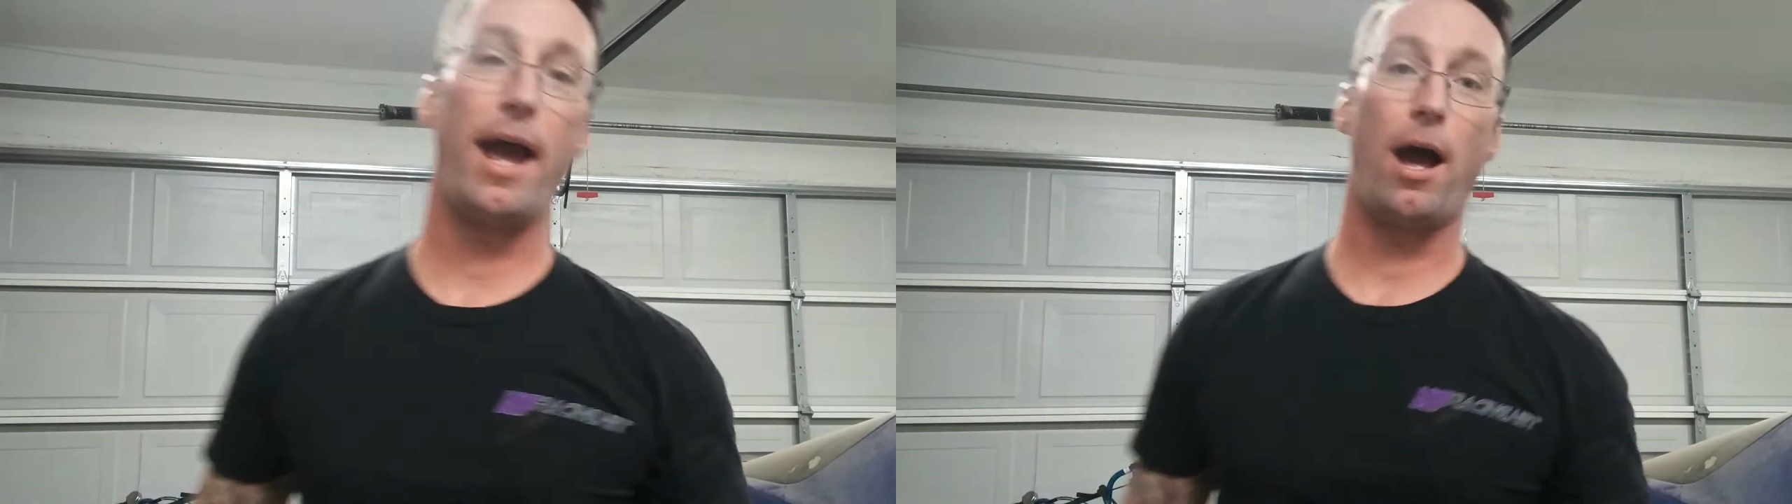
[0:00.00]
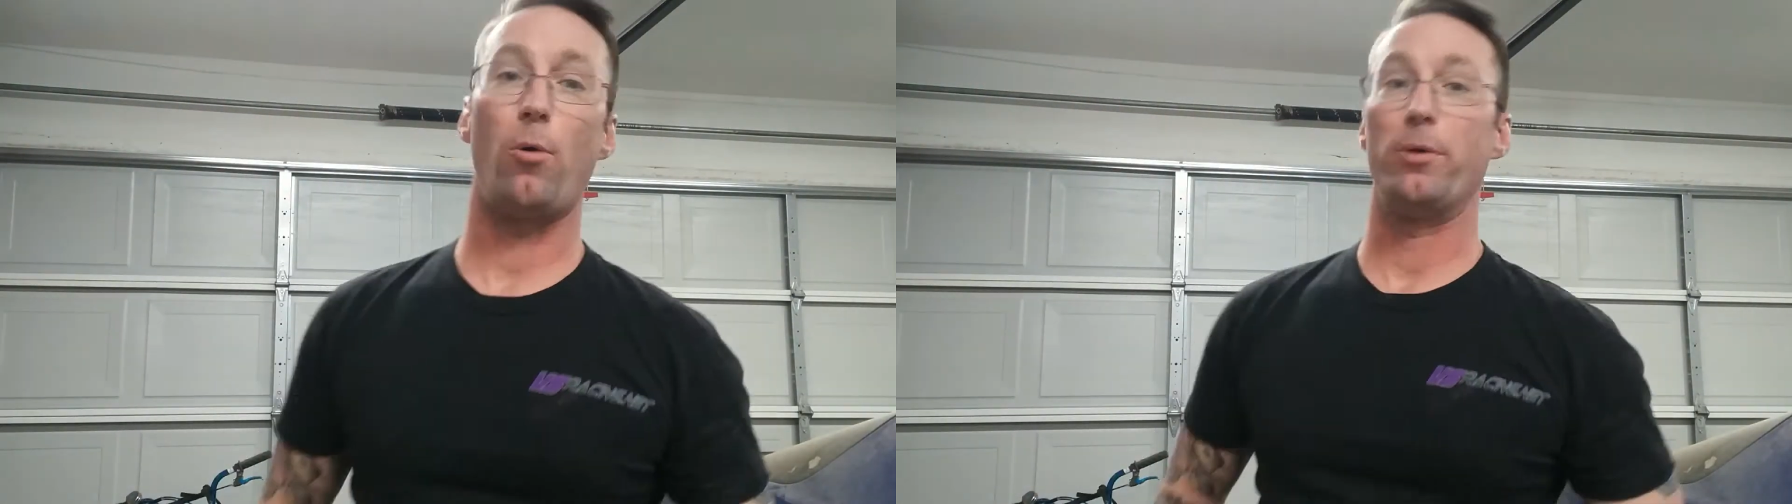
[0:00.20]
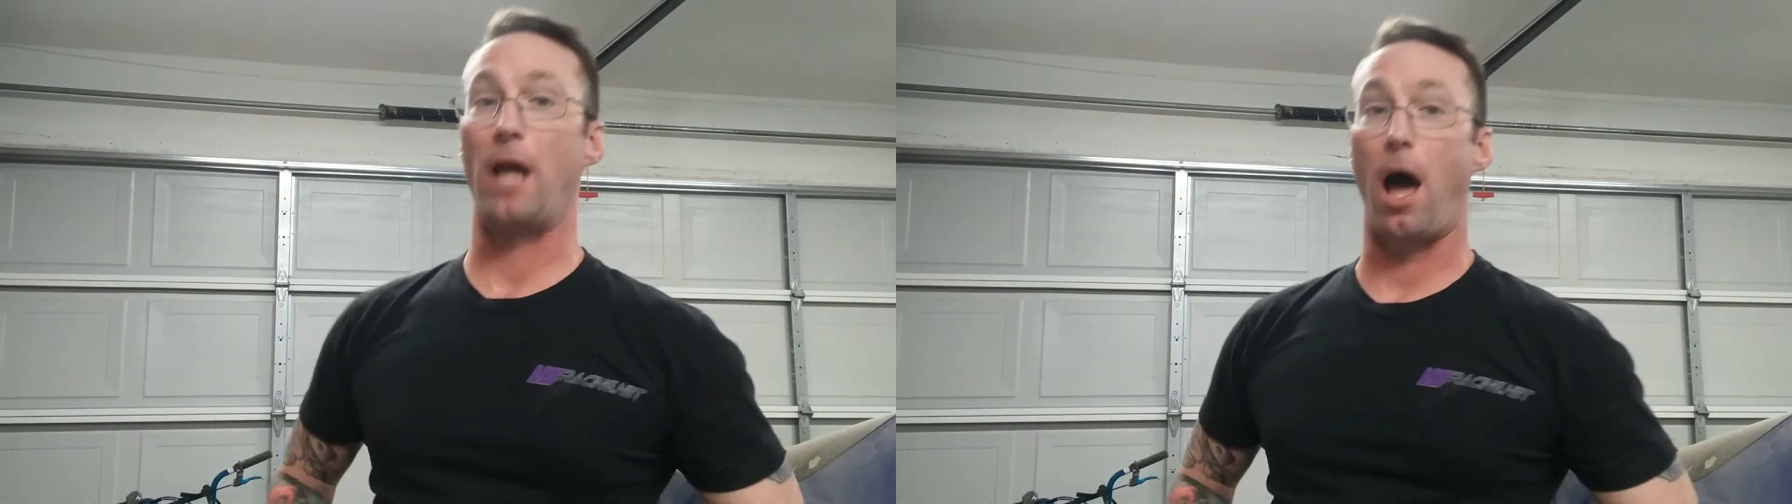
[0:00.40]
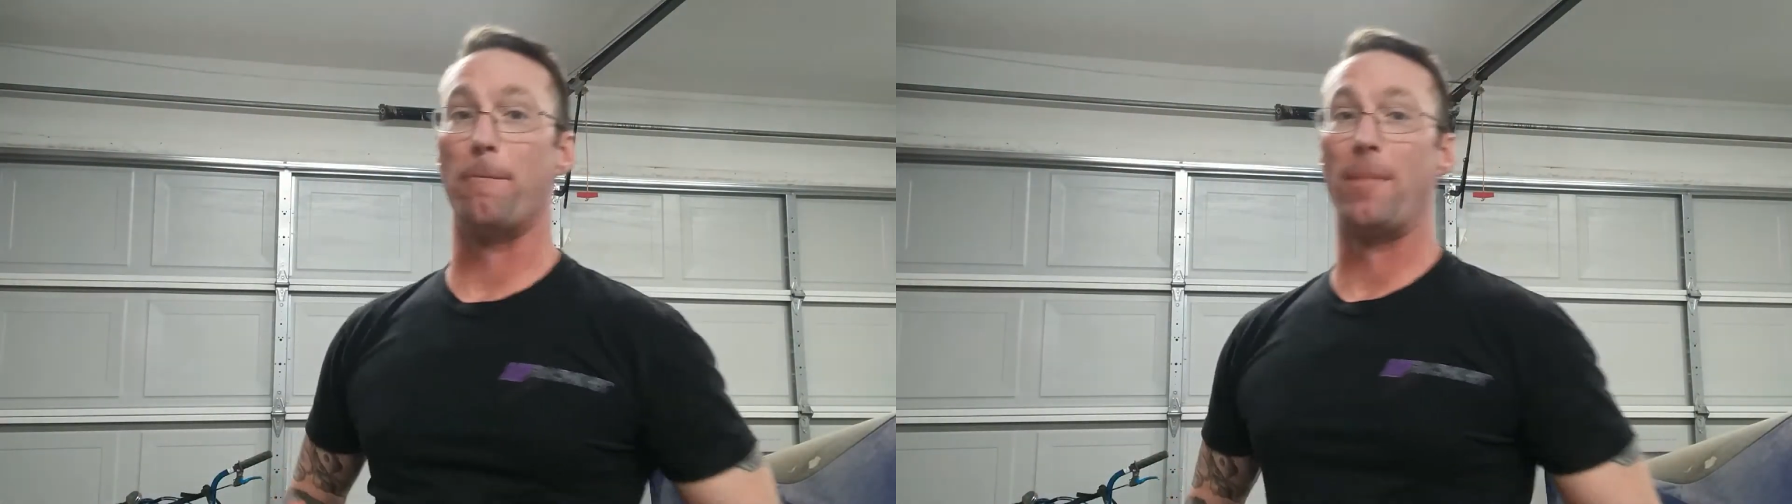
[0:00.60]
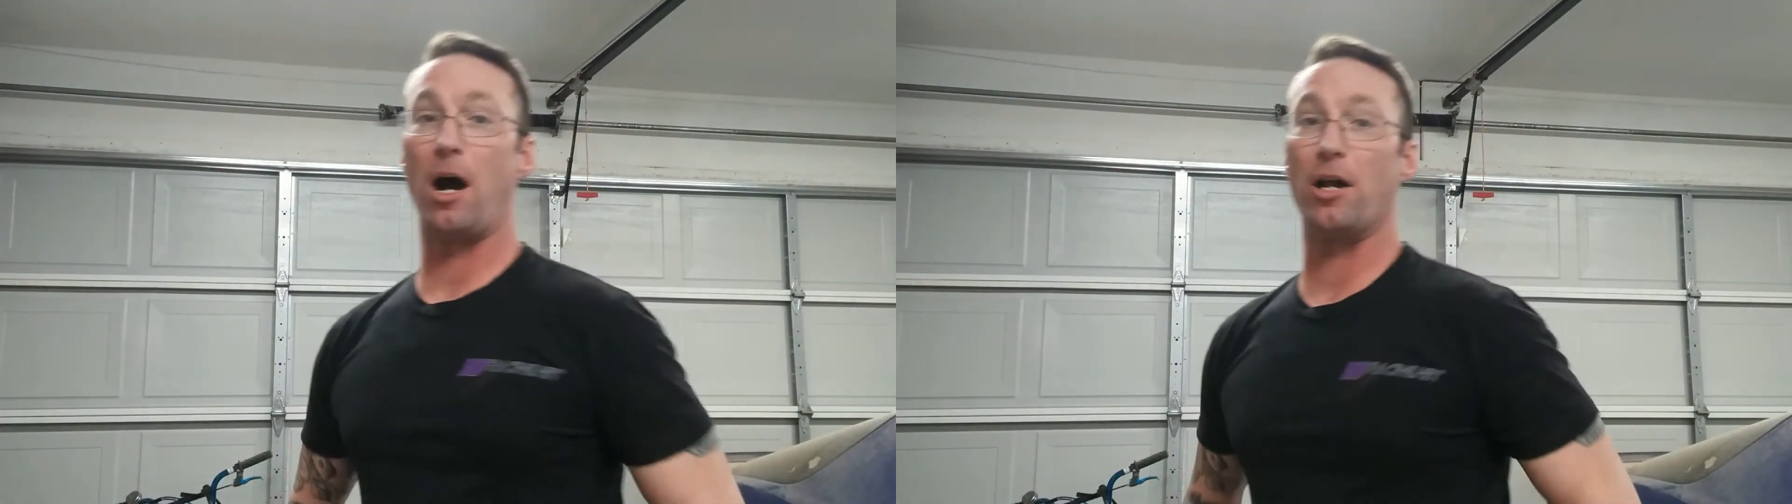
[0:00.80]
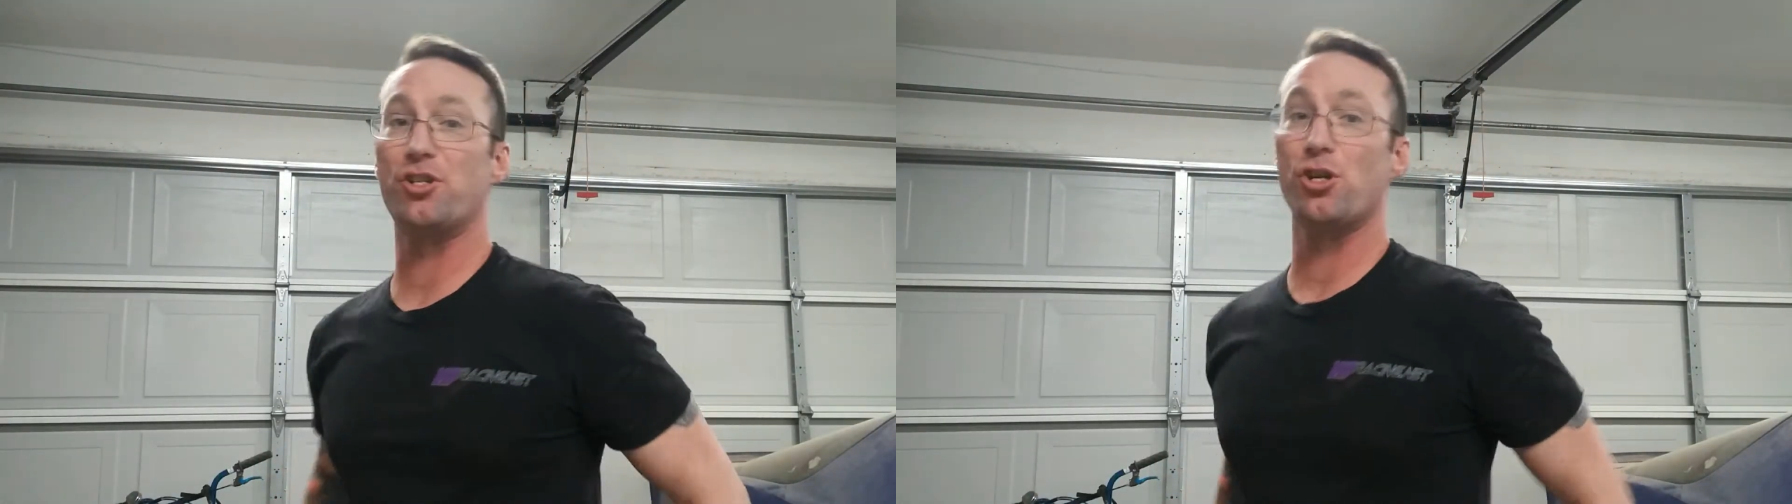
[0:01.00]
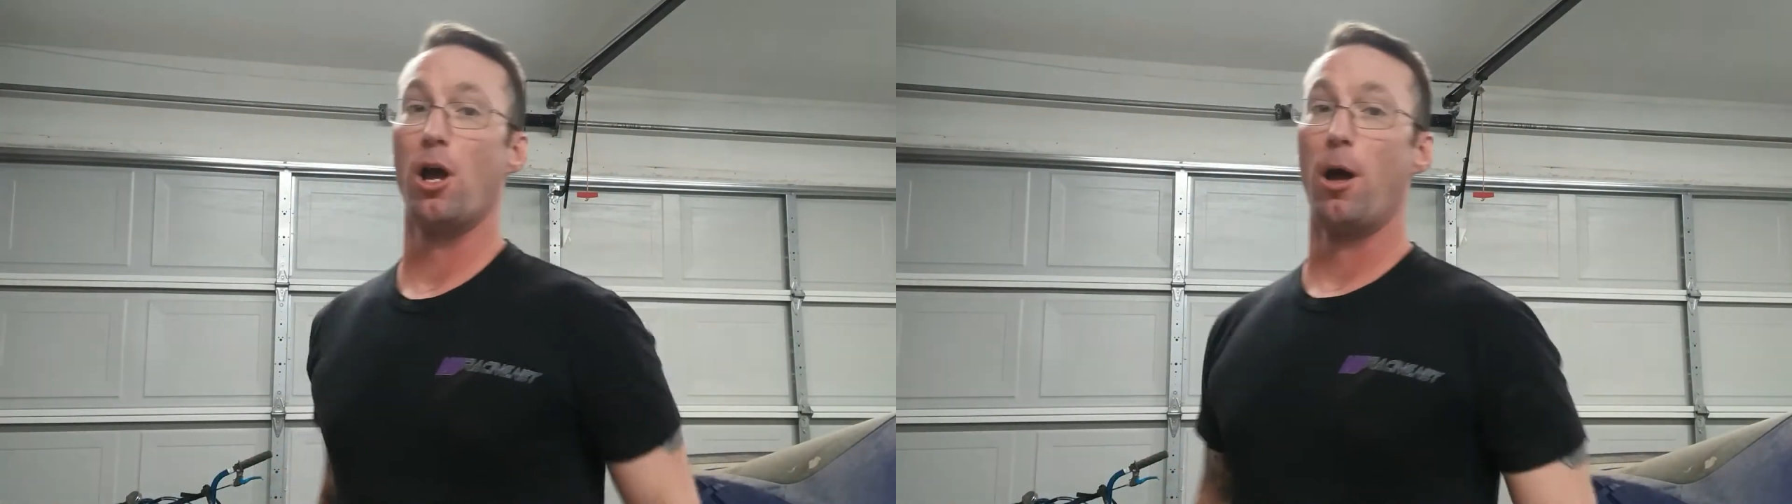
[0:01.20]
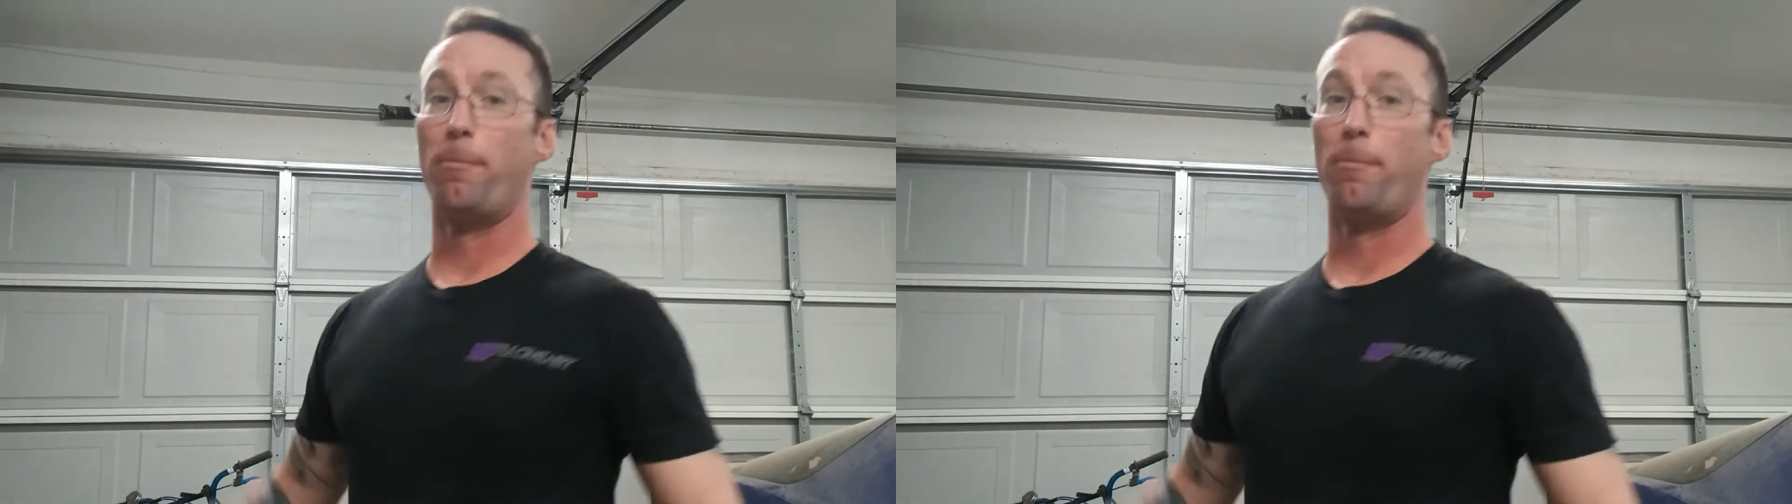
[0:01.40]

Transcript: now, not much,